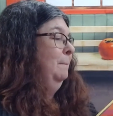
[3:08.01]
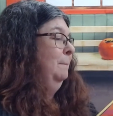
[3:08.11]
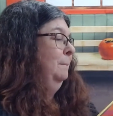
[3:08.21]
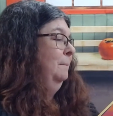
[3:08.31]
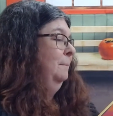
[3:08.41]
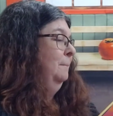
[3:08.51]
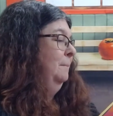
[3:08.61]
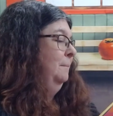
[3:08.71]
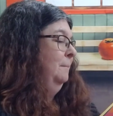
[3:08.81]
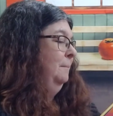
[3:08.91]

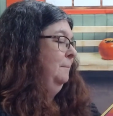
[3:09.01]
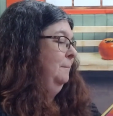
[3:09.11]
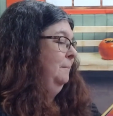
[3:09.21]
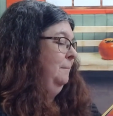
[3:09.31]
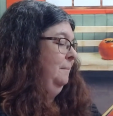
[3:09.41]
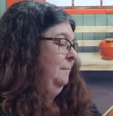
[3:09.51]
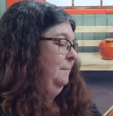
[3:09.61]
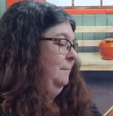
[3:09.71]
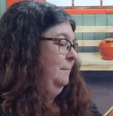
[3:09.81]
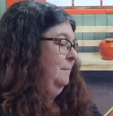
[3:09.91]

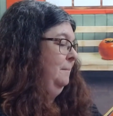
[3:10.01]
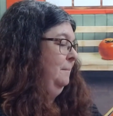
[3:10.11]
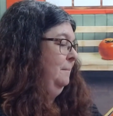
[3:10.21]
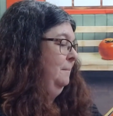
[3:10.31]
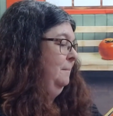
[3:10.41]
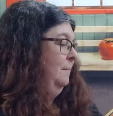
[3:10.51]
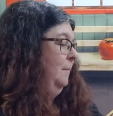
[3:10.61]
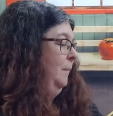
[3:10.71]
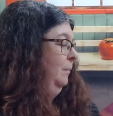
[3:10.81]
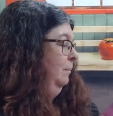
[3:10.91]

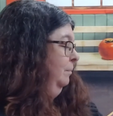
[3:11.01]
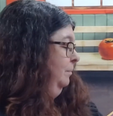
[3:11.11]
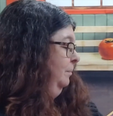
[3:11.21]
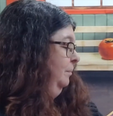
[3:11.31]
No one is speaking in this clip.